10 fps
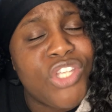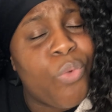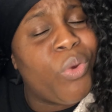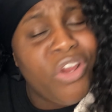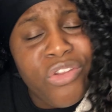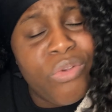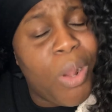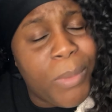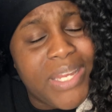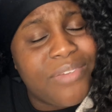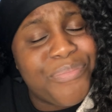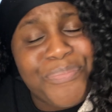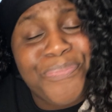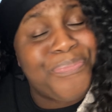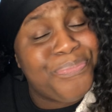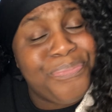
Where are you going? Hmm?